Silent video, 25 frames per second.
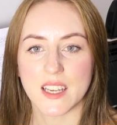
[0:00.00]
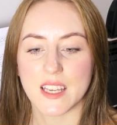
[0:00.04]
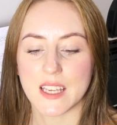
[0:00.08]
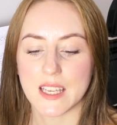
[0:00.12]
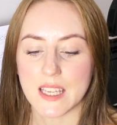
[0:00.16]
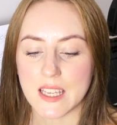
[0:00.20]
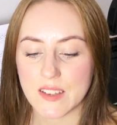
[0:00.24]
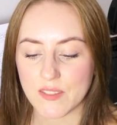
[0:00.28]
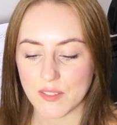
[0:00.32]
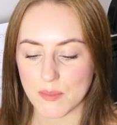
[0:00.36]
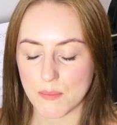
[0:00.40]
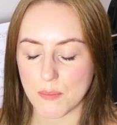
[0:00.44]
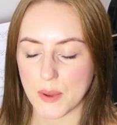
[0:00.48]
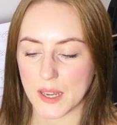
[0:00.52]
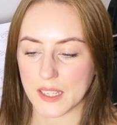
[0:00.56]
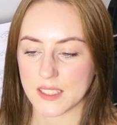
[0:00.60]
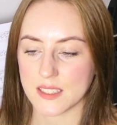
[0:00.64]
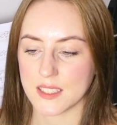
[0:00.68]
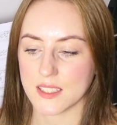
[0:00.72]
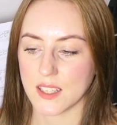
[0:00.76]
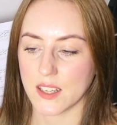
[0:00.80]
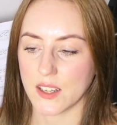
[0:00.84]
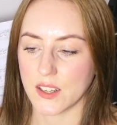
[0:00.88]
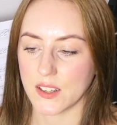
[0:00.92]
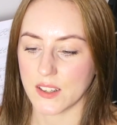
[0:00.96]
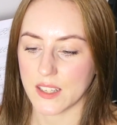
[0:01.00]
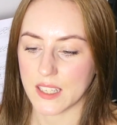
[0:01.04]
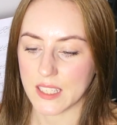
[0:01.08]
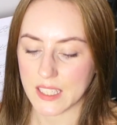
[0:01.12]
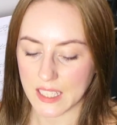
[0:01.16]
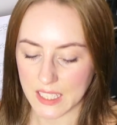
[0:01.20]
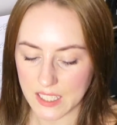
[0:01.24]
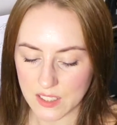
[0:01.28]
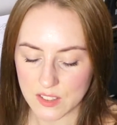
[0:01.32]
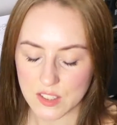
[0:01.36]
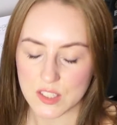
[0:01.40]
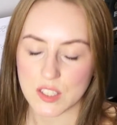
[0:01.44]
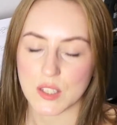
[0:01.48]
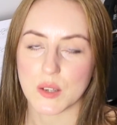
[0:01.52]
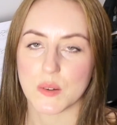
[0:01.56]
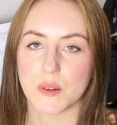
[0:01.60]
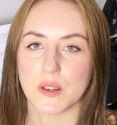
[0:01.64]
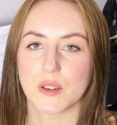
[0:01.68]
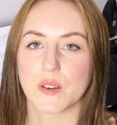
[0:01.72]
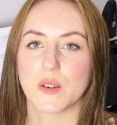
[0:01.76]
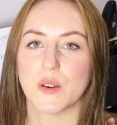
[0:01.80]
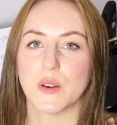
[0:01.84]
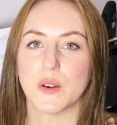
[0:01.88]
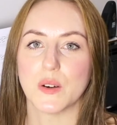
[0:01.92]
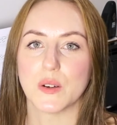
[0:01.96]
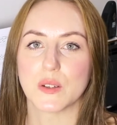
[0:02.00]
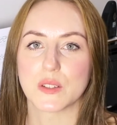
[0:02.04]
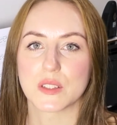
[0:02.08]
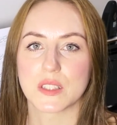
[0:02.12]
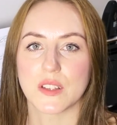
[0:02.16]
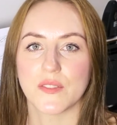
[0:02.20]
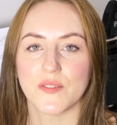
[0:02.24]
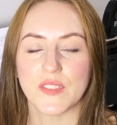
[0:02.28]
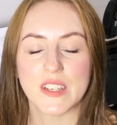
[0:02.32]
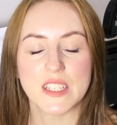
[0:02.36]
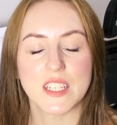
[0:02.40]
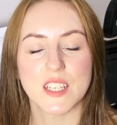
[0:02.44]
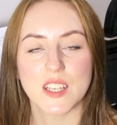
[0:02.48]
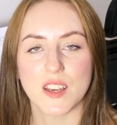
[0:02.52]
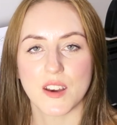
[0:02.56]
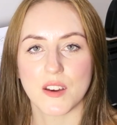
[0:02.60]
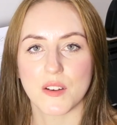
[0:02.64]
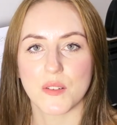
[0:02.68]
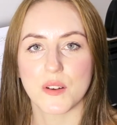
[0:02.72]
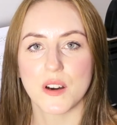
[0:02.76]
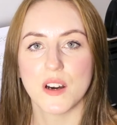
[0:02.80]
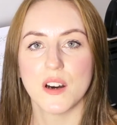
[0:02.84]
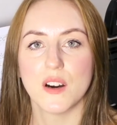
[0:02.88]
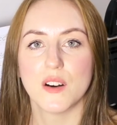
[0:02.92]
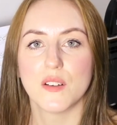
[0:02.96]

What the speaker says: even better into a course video